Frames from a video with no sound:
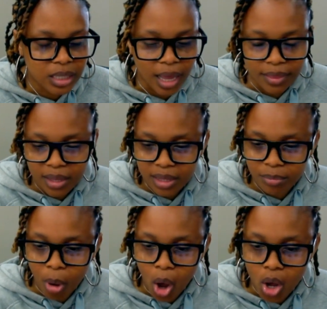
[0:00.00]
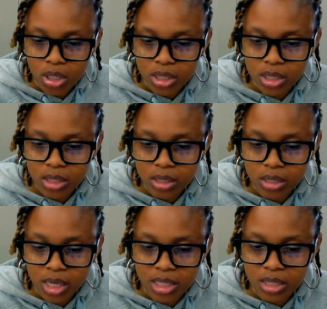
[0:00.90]
I think past
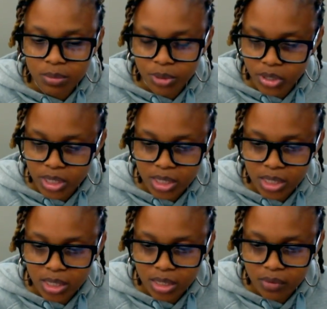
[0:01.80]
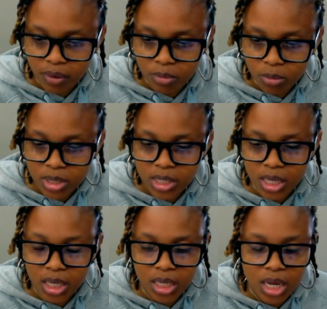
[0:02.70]
experiences, if I'm not
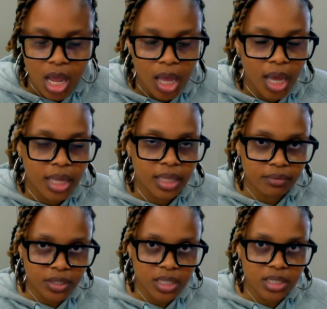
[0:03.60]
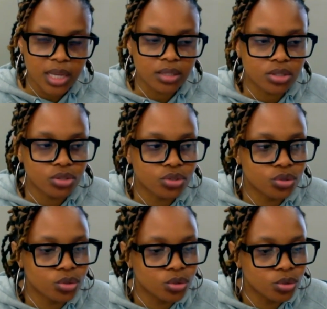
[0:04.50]
mistaken. And then Venus has to
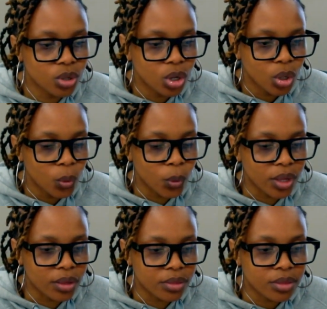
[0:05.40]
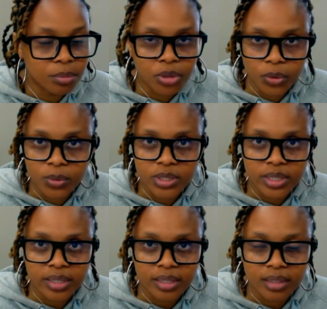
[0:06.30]
do with
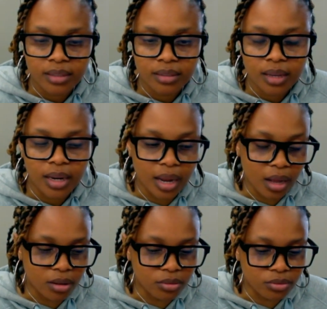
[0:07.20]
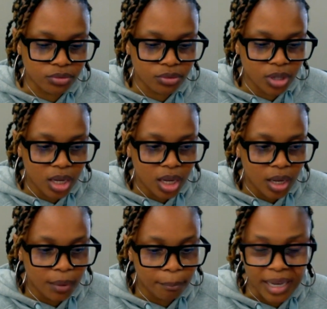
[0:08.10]
beauty, love,
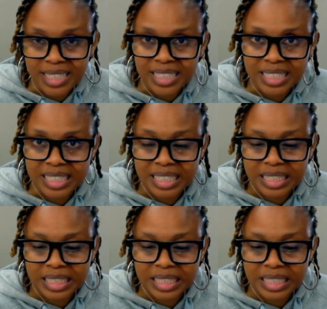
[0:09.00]
money,